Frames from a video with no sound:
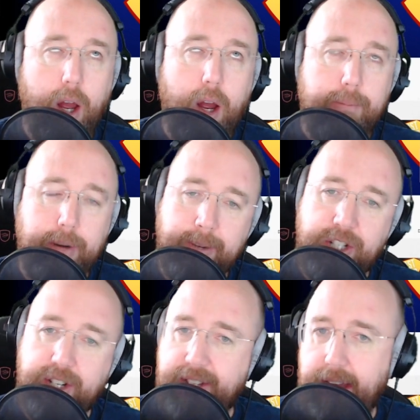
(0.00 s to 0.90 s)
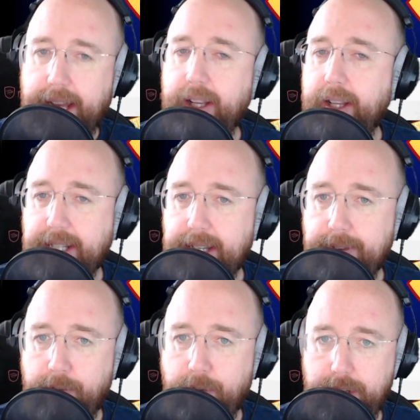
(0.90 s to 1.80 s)
pretty much exactly like
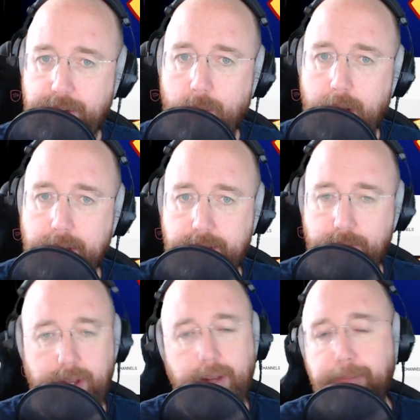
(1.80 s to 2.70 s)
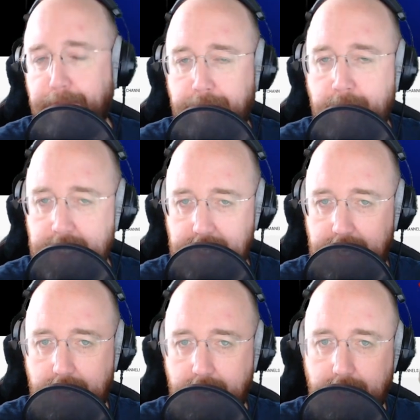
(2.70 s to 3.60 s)
David Foster Wallace with the
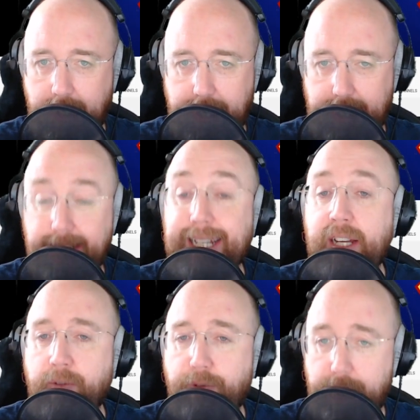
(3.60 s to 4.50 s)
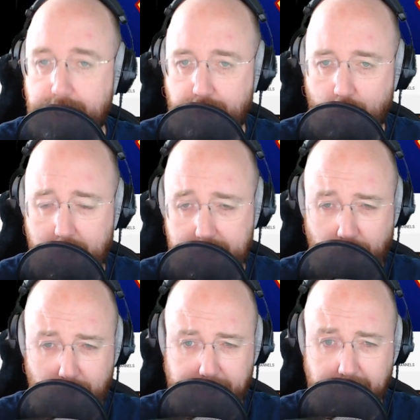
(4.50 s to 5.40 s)
bandana and glass. Dean Foster Wallace
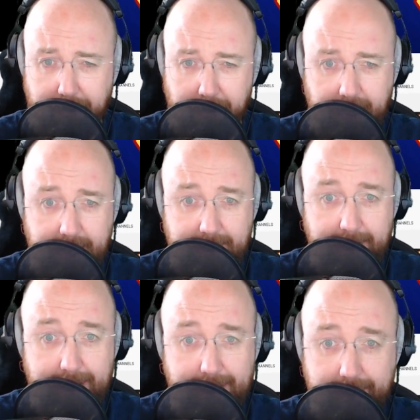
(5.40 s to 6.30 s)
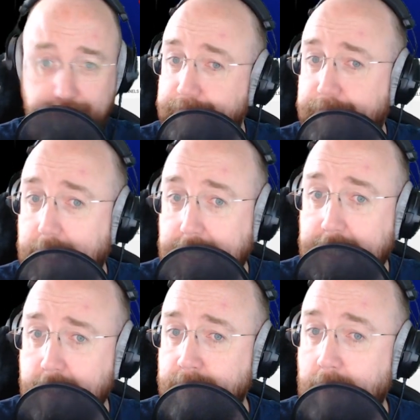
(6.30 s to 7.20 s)
walks up to me and says,
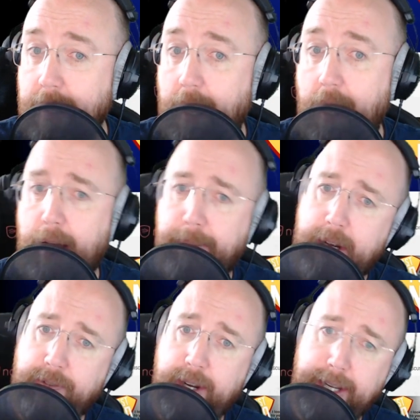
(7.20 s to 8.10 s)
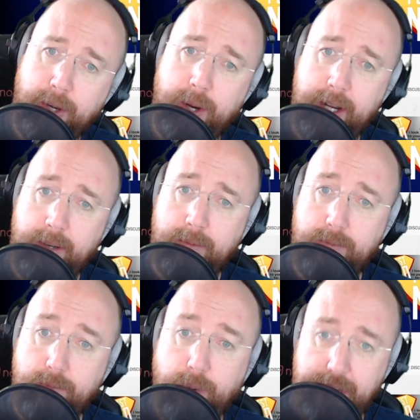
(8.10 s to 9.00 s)
Ian, how about if I go on
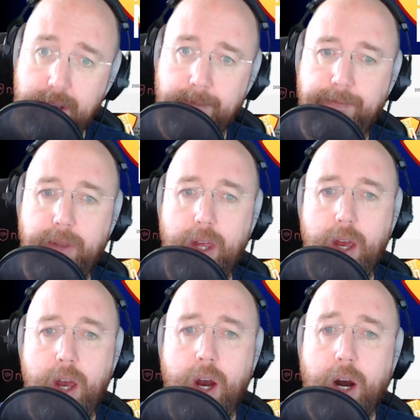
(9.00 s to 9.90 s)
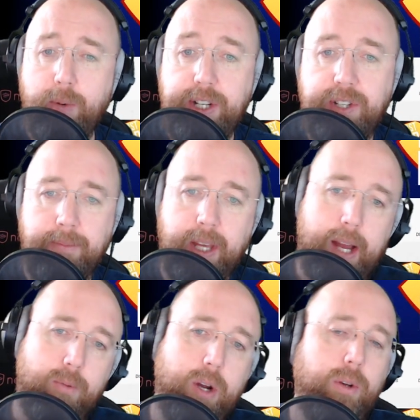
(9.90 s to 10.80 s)
with you? I'll read something
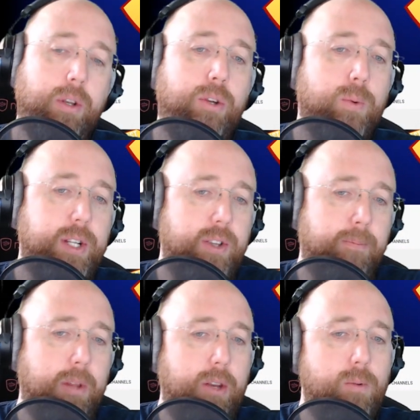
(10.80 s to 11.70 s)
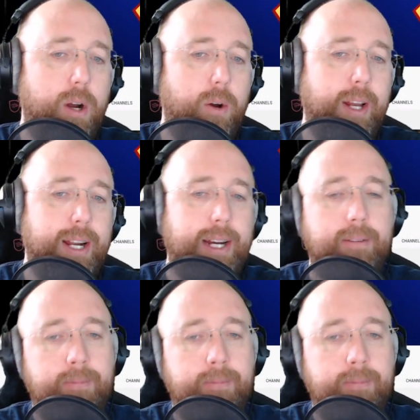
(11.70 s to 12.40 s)
I wrote and you read something you wrote. And I